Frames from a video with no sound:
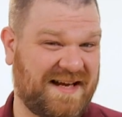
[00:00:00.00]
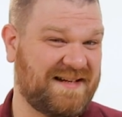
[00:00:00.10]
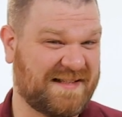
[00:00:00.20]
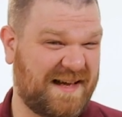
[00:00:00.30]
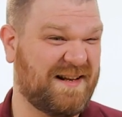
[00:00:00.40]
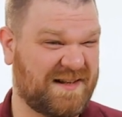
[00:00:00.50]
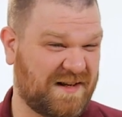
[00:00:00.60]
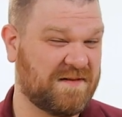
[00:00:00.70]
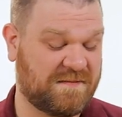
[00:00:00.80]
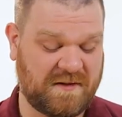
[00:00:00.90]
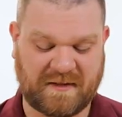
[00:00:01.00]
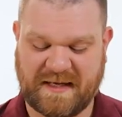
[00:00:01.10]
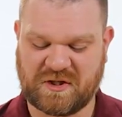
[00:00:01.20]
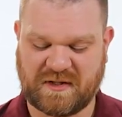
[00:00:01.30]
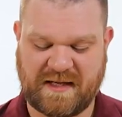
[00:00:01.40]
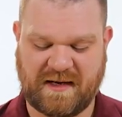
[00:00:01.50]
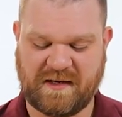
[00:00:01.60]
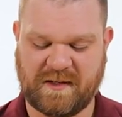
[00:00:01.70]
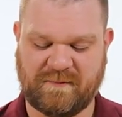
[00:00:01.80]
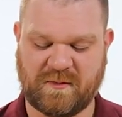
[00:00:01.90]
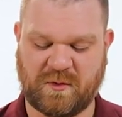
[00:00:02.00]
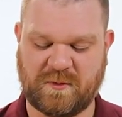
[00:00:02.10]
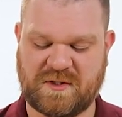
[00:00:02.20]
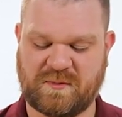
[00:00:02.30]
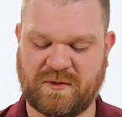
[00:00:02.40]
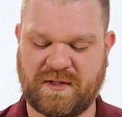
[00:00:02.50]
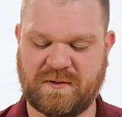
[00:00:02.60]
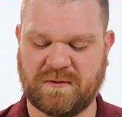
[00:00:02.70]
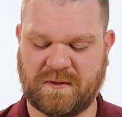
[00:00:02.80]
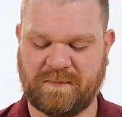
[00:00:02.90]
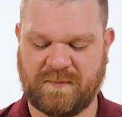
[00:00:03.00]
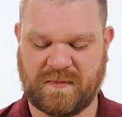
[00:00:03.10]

I hate to say it, it does feel actually kind of comfortable, which is pretty cool.